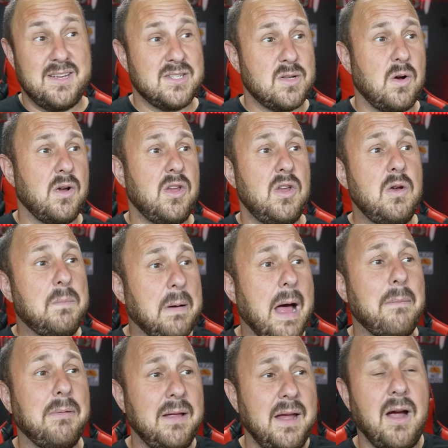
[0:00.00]
So you
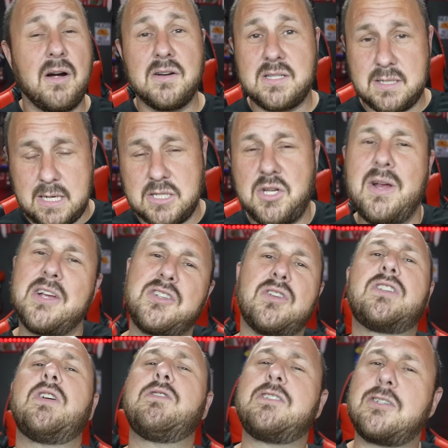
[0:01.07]
probably are, because you guys are
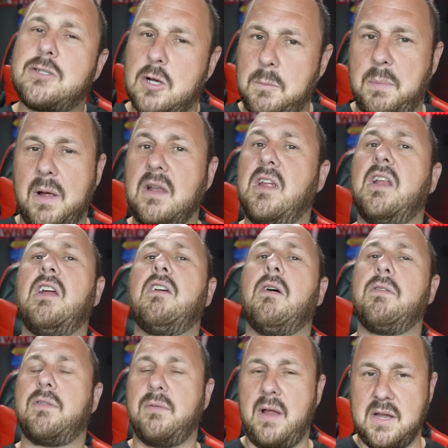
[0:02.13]
so stupid, you didn't
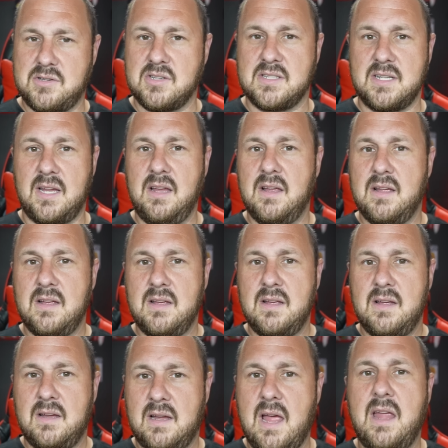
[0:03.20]
go through an agency.
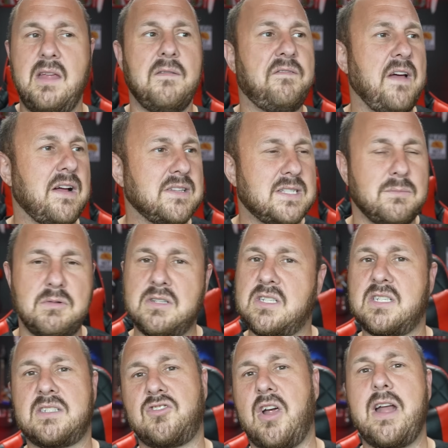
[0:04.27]
Okay, you found someone
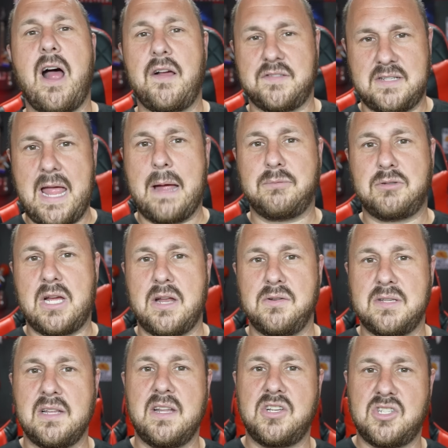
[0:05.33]
straight off Snapchat who
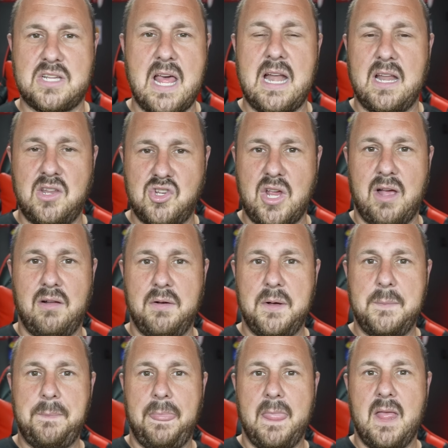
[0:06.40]
said they just got out of jail.
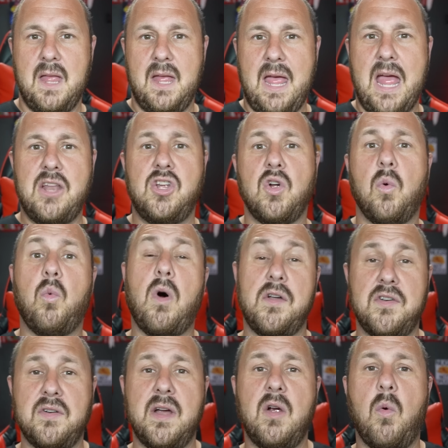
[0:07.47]
And you're
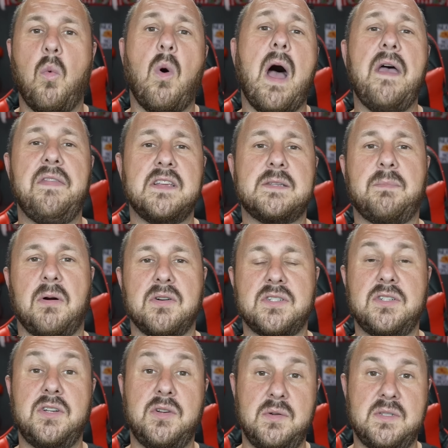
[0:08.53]
wondering why this
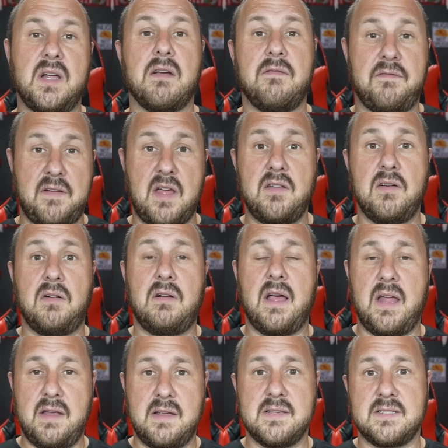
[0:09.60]
person who done fentanyl
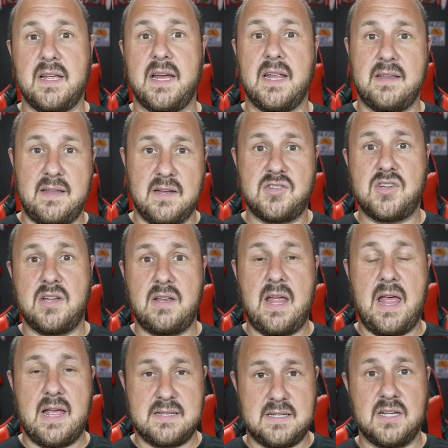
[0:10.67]
and is like addiction,
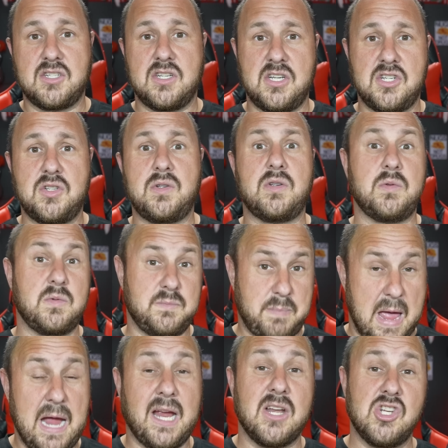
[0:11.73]
has addiction issues, who was
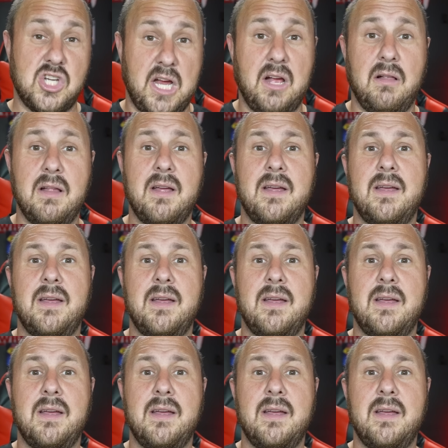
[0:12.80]
back in jail,